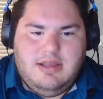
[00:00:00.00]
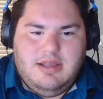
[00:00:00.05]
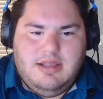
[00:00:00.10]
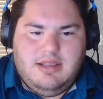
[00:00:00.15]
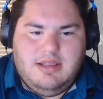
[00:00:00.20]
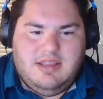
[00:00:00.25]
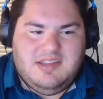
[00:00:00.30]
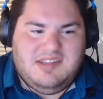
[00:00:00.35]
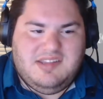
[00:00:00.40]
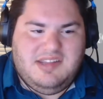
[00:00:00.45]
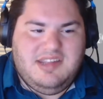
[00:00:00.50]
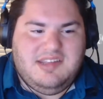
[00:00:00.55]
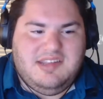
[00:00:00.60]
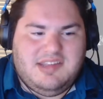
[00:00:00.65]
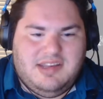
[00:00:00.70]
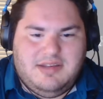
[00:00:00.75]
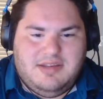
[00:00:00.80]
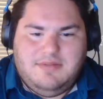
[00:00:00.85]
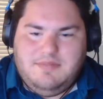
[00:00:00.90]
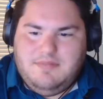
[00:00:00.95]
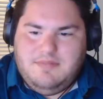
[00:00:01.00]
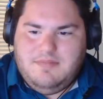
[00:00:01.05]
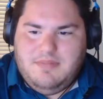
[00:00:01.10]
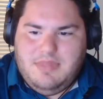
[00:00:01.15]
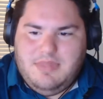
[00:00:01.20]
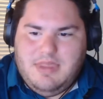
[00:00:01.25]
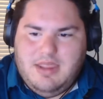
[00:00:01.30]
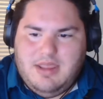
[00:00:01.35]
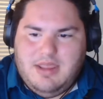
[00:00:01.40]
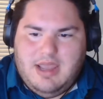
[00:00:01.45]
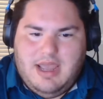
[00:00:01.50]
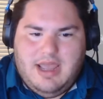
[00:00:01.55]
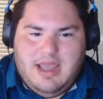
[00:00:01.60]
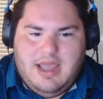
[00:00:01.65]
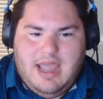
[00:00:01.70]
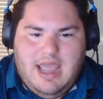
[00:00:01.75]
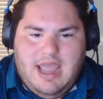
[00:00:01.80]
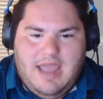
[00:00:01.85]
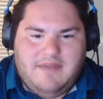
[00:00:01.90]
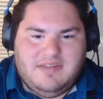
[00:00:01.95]
The season, I
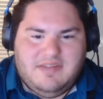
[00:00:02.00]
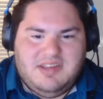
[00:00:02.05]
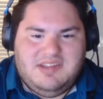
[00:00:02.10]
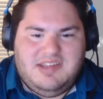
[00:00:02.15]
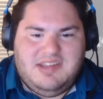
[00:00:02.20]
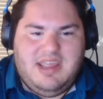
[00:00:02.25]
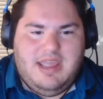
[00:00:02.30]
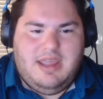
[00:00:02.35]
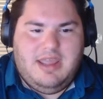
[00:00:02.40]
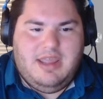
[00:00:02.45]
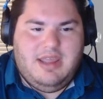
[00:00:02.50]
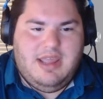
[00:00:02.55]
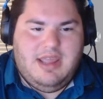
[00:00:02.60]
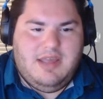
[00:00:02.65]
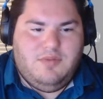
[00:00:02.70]
have to say,